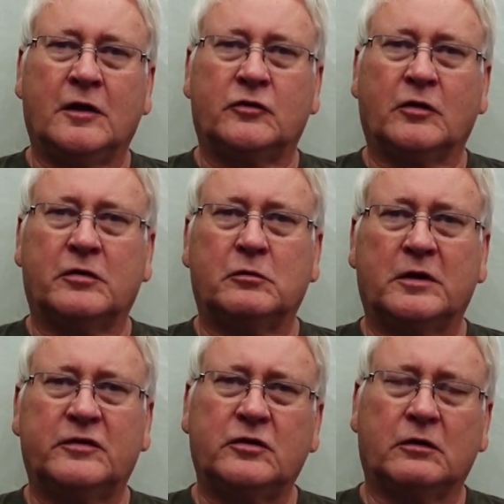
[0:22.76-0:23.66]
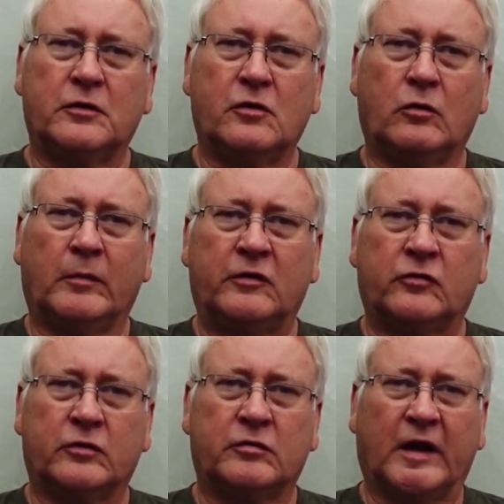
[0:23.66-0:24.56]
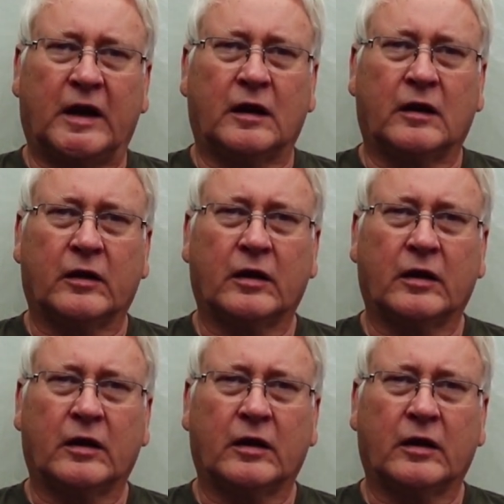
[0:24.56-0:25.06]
So I thought, well, it's not normally sort of thing